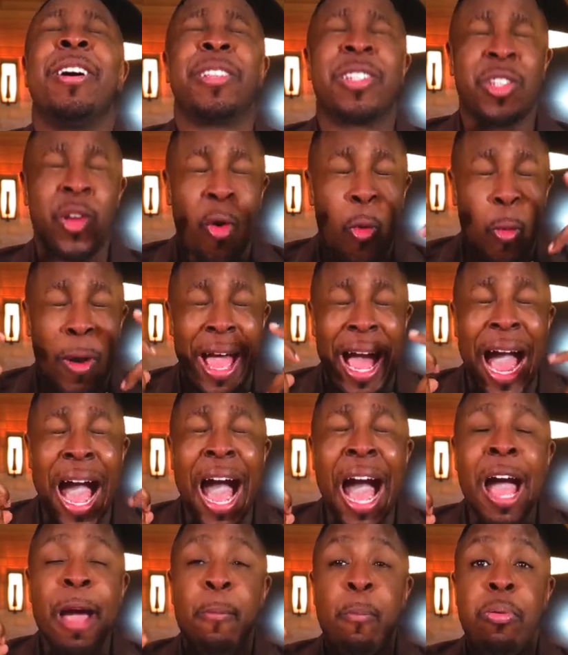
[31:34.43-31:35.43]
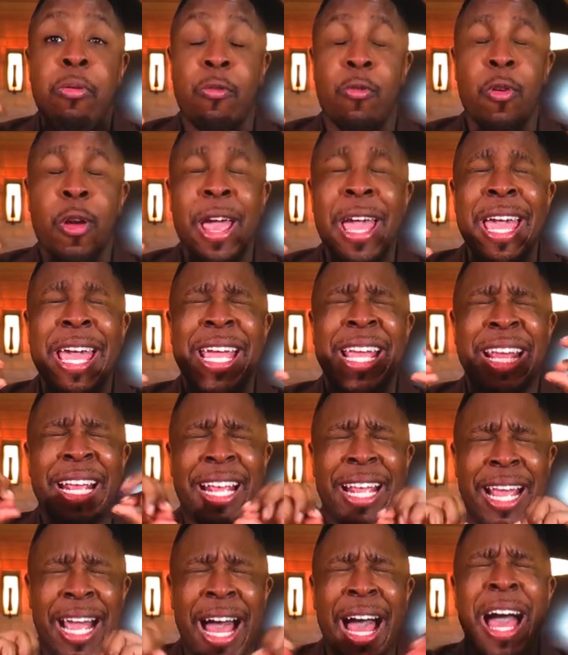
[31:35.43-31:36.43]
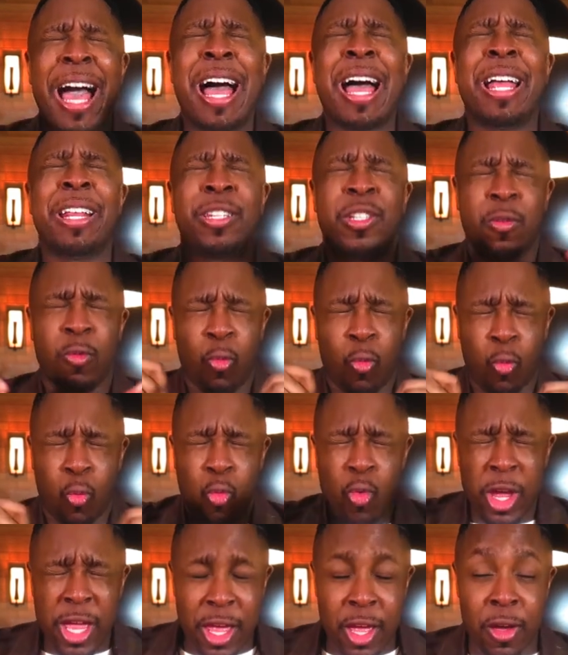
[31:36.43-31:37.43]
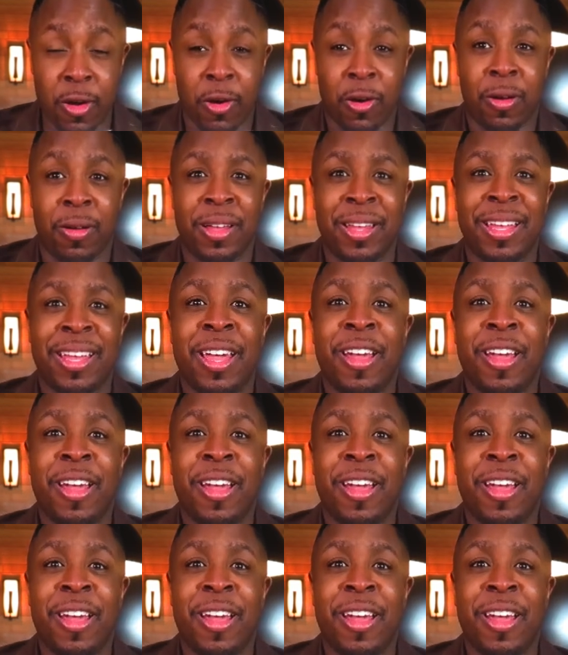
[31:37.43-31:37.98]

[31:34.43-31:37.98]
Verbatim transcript: So when I pray God's will,